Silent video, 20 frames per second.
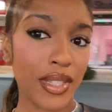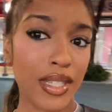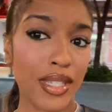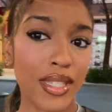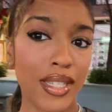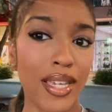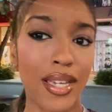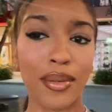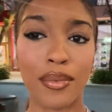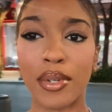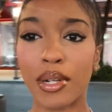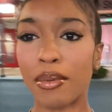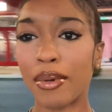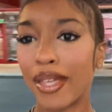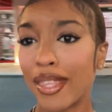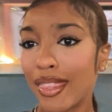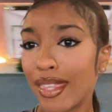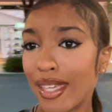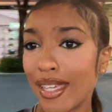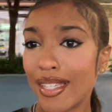it's like one of my
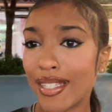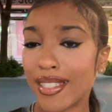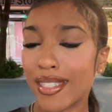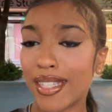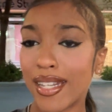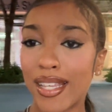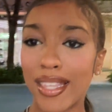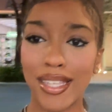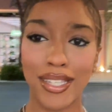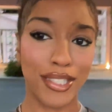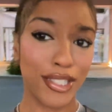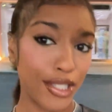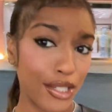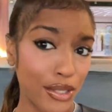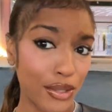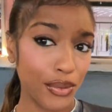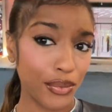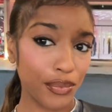things that I like to do.